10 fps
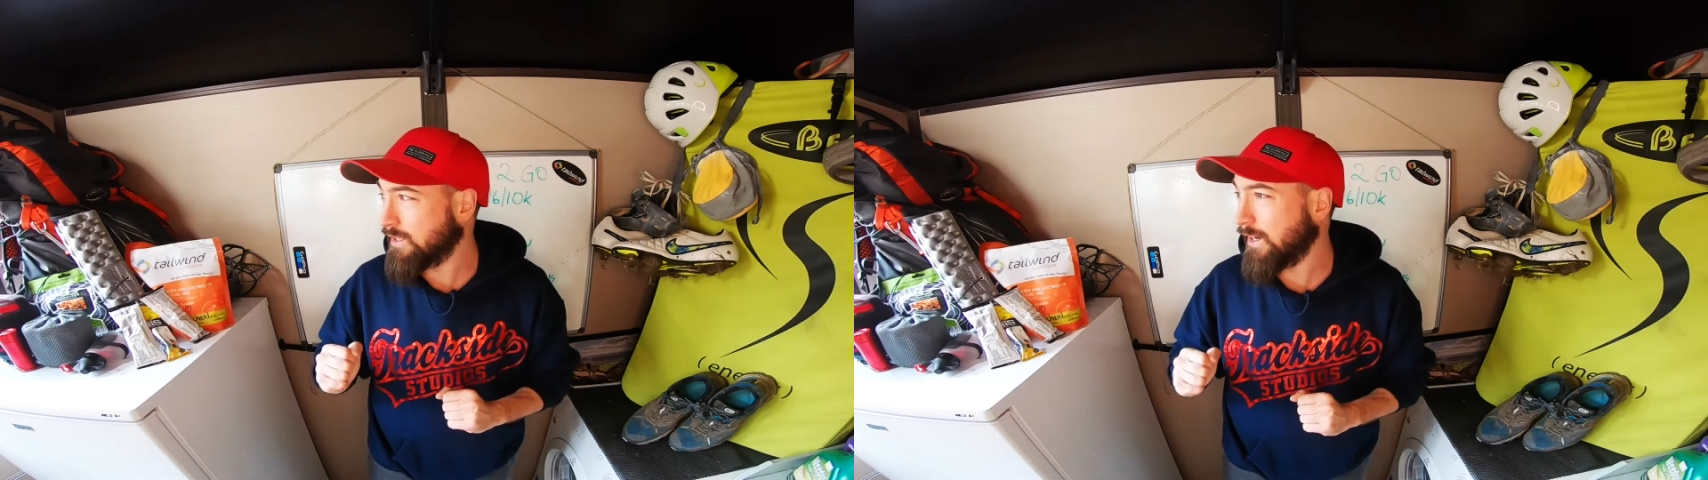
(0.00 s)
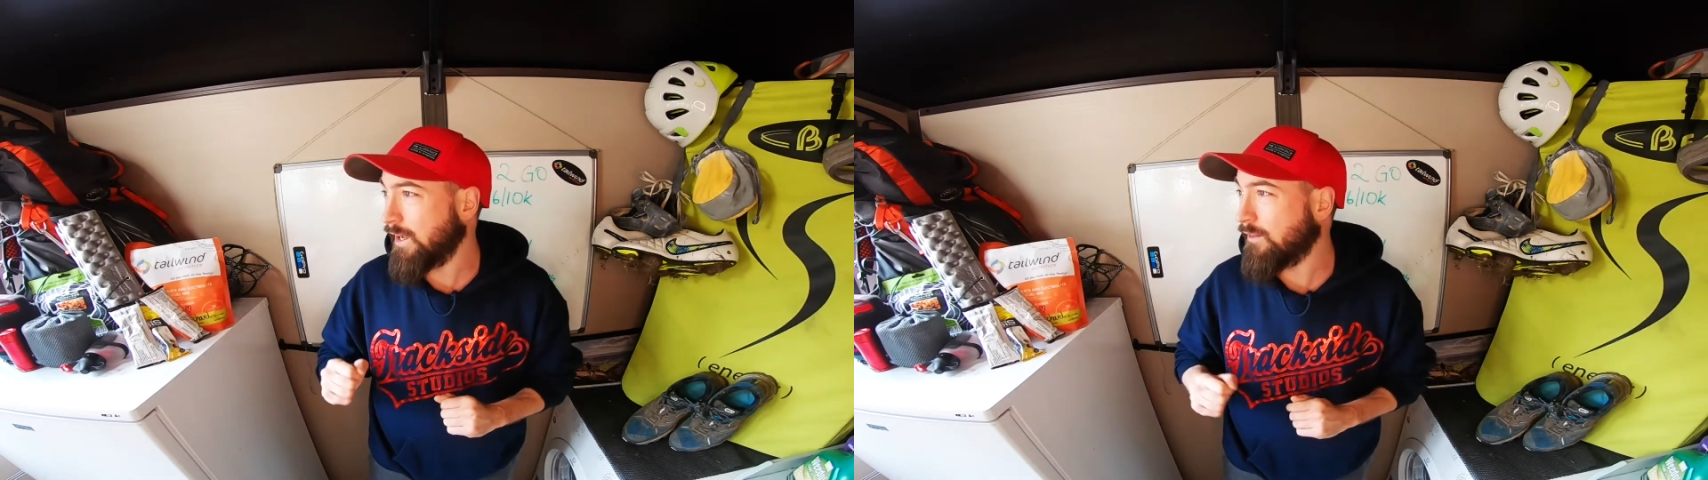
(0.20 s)

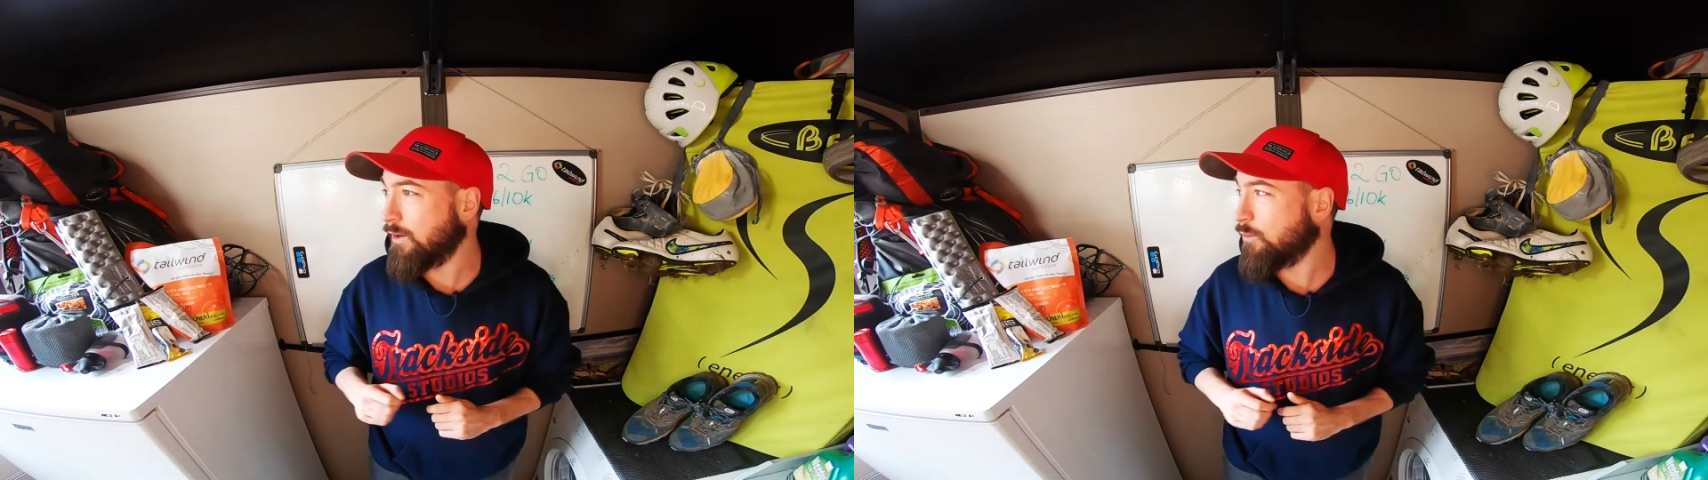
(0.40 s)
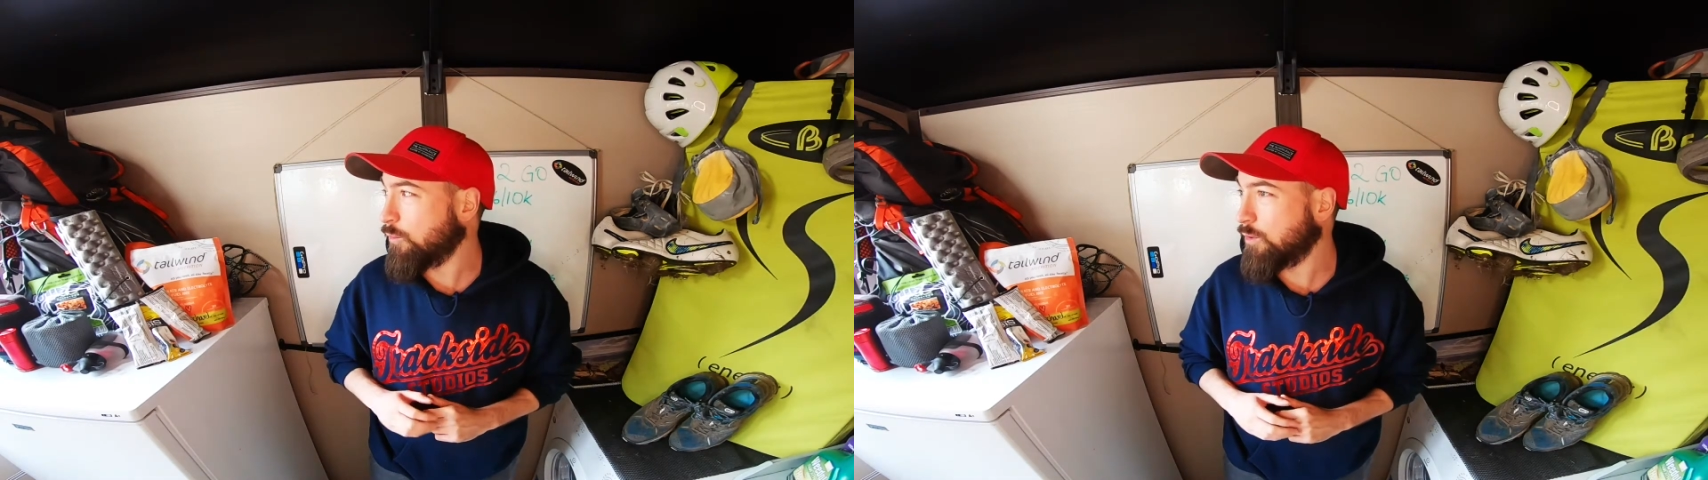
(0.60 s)
get out
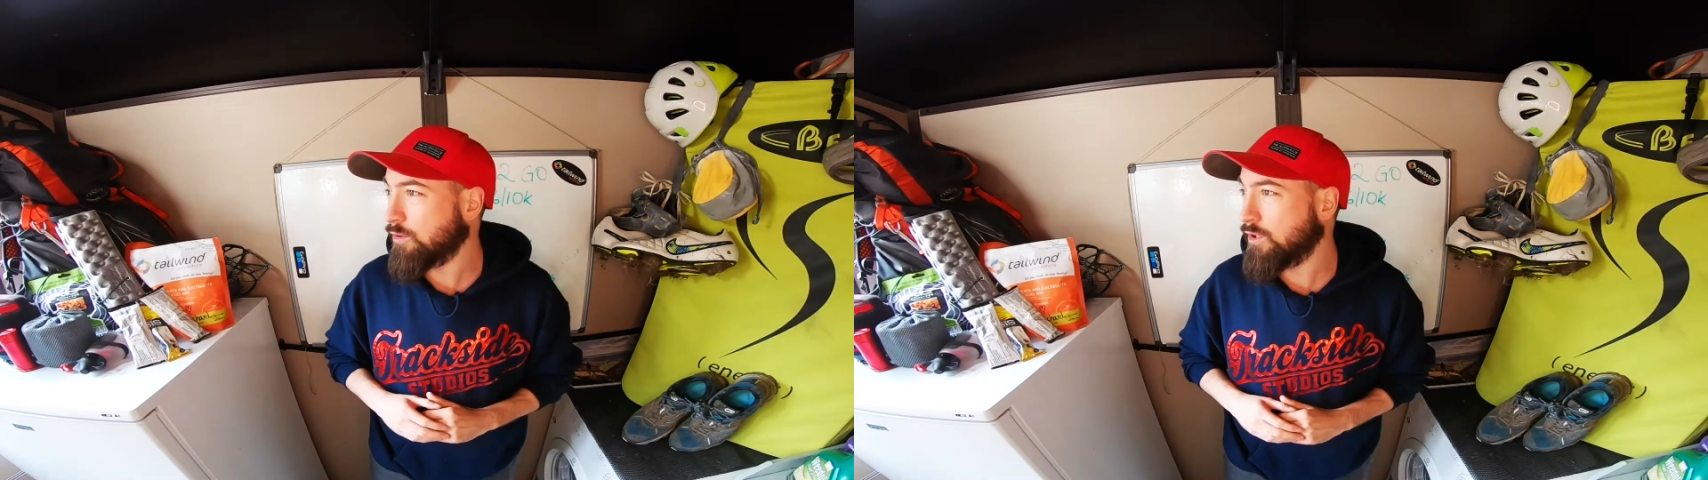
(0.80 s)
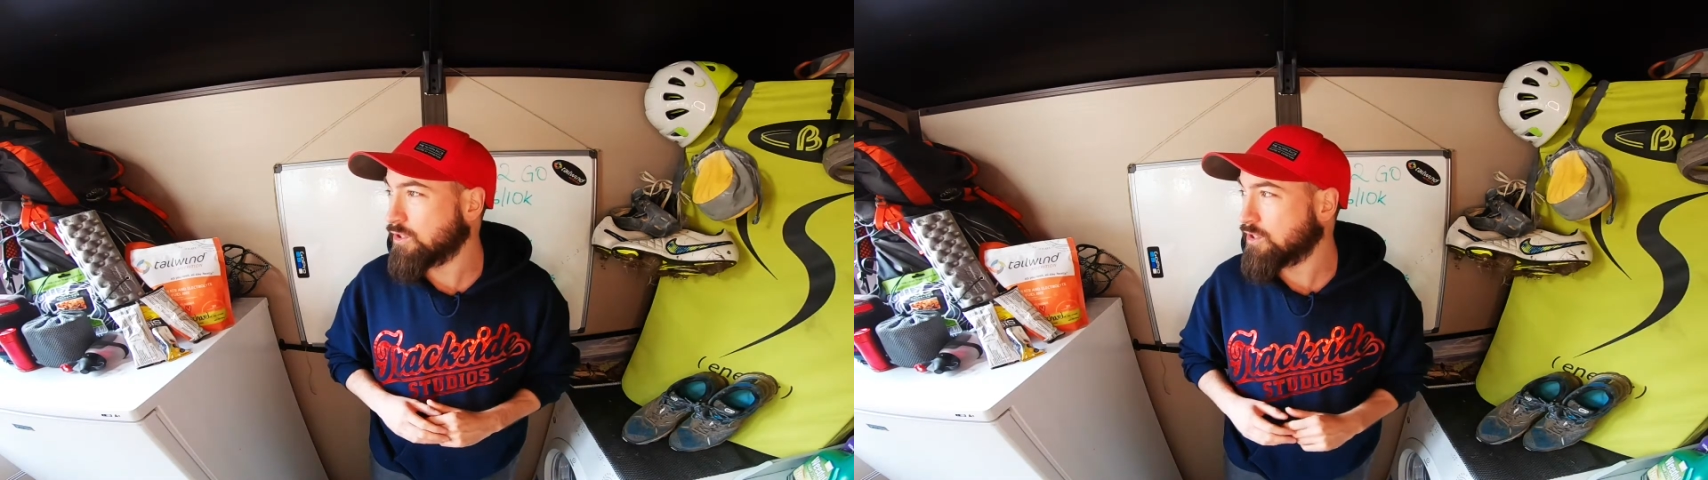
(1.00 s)
there in the
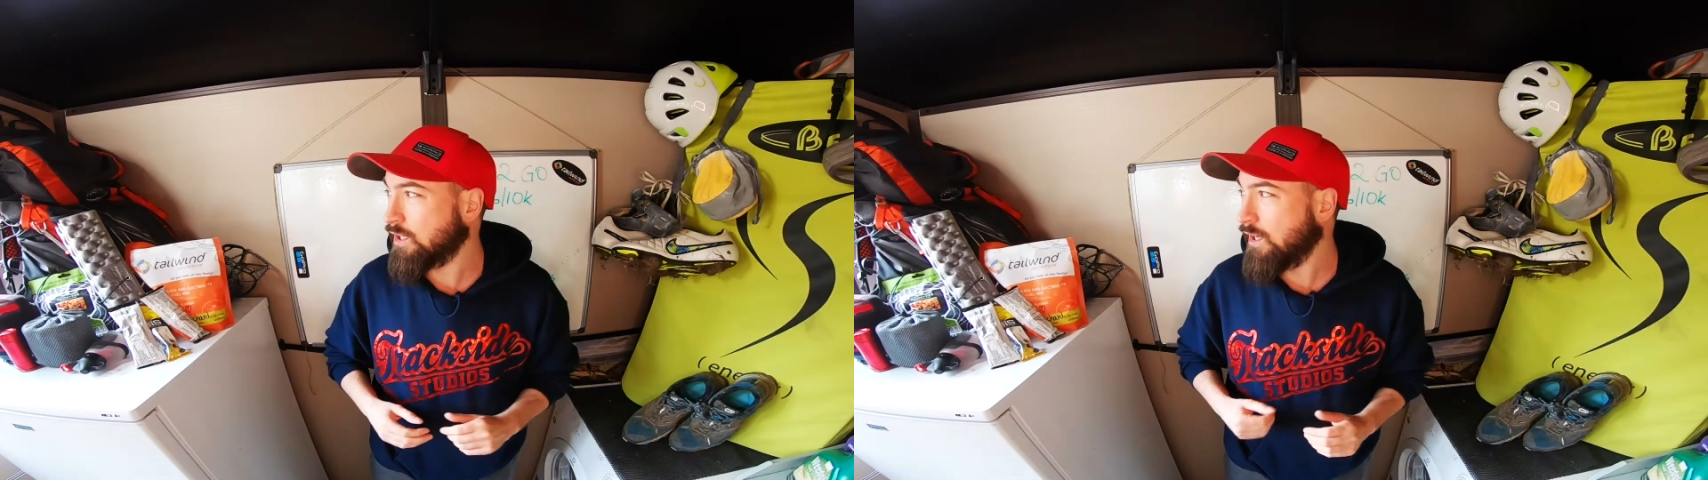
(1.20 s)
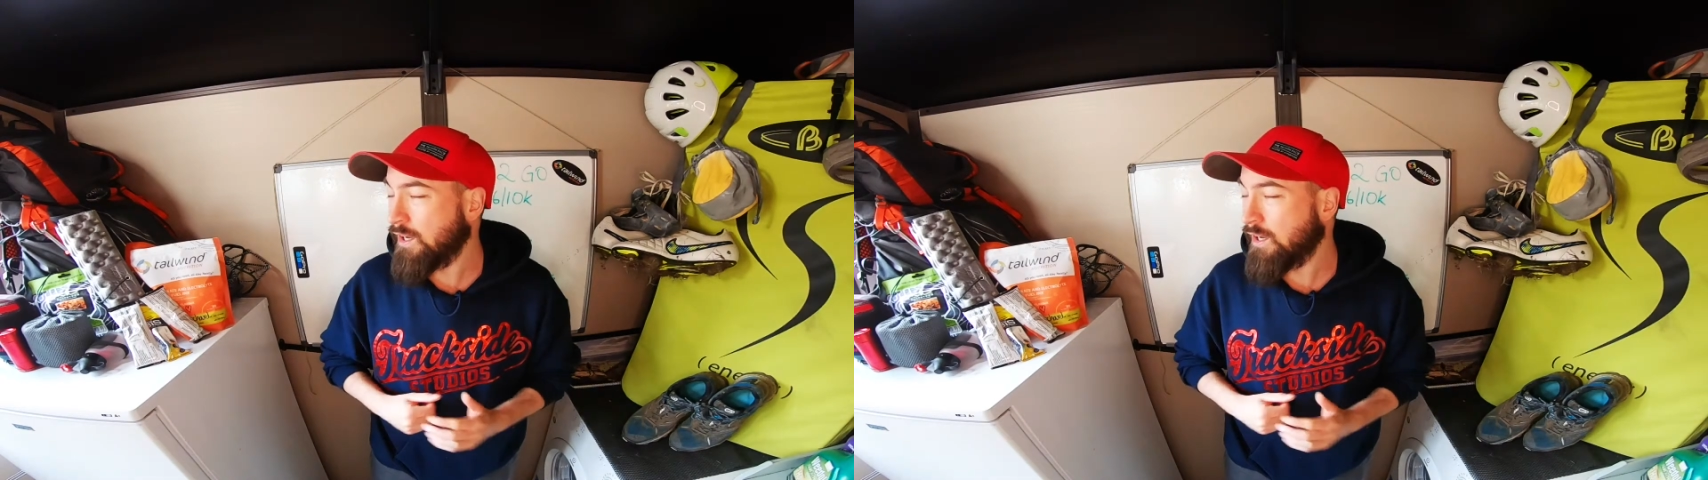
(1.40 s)
wilderness,